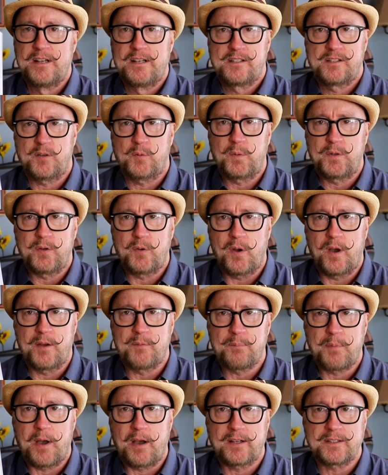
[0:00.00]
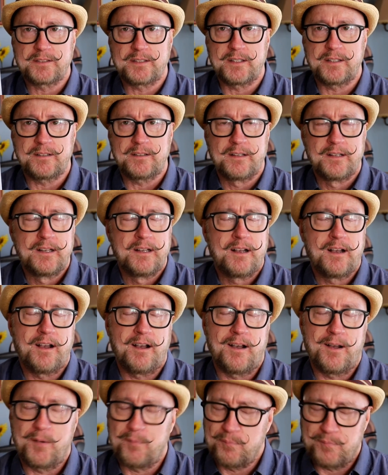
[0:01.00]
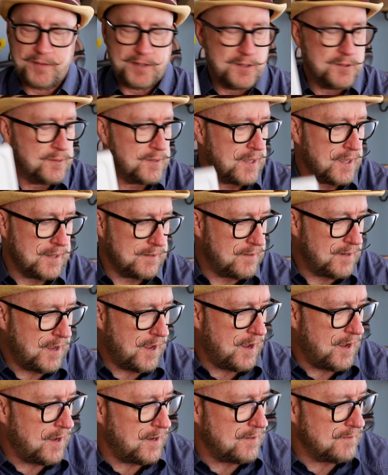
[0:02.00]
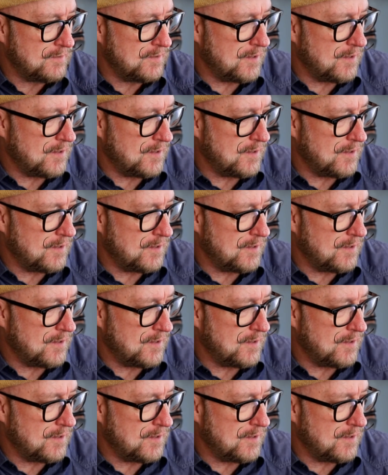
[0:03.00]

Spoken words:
So when you unbox it, you get a